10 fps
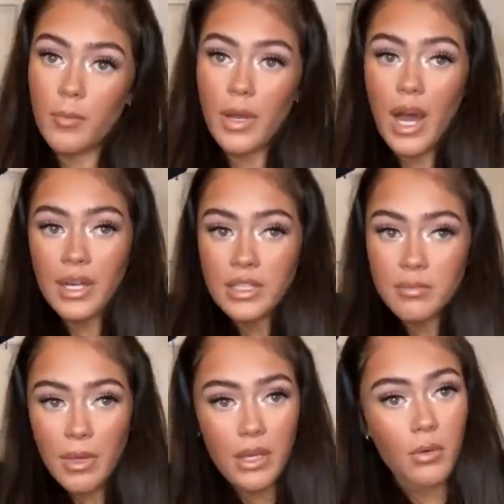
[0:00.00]
but I did
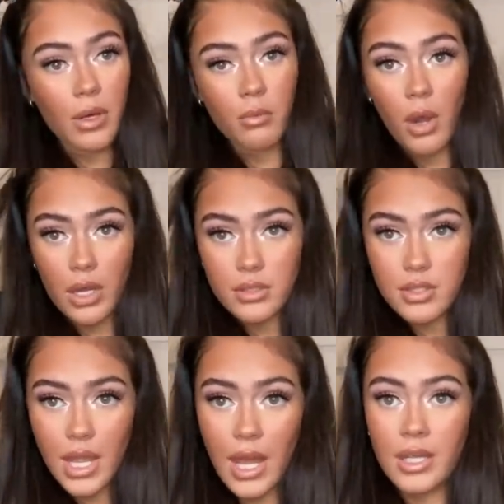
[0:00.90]
make one once
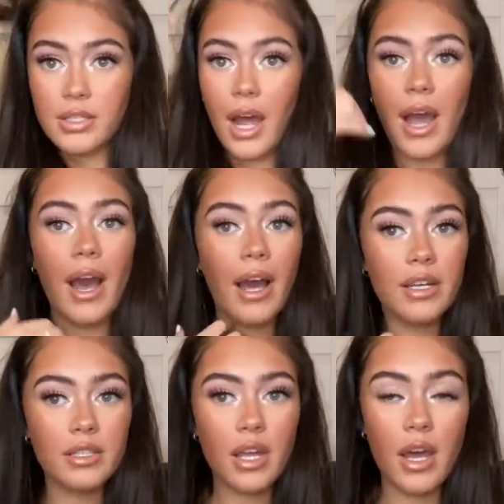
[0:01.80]
and I
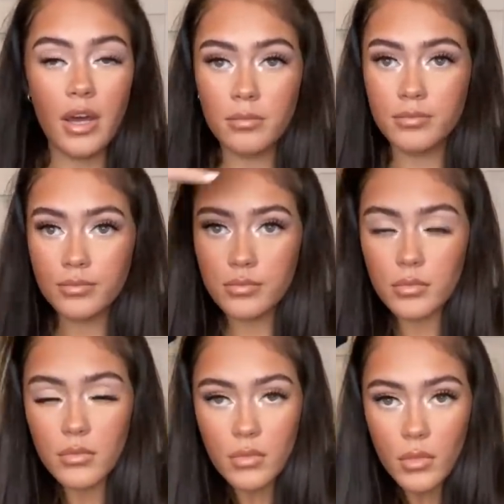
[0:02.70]
had, um,
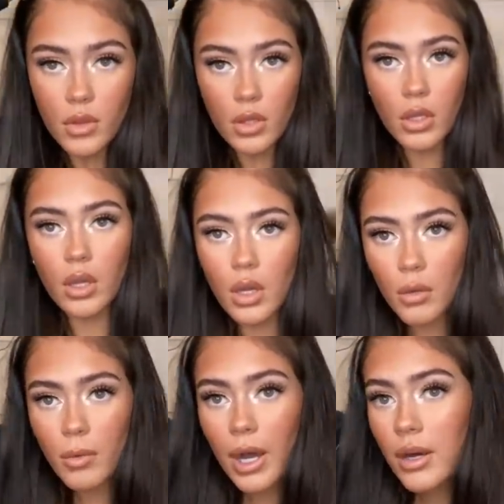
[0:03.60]

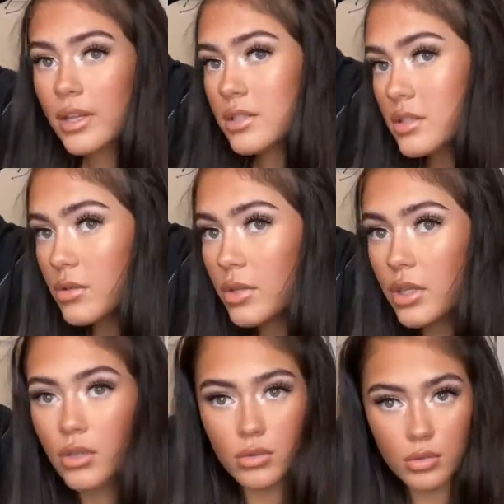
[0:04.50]
wow, that's so
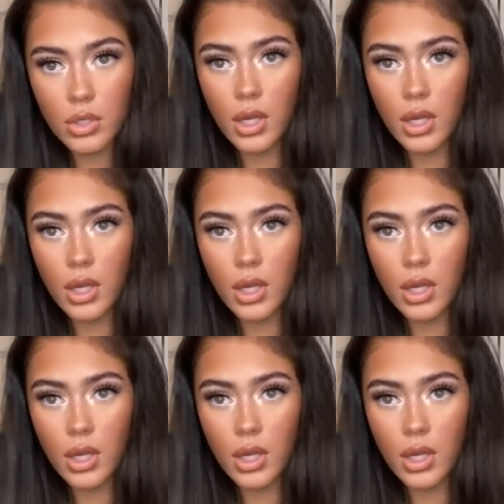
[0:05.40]
cute.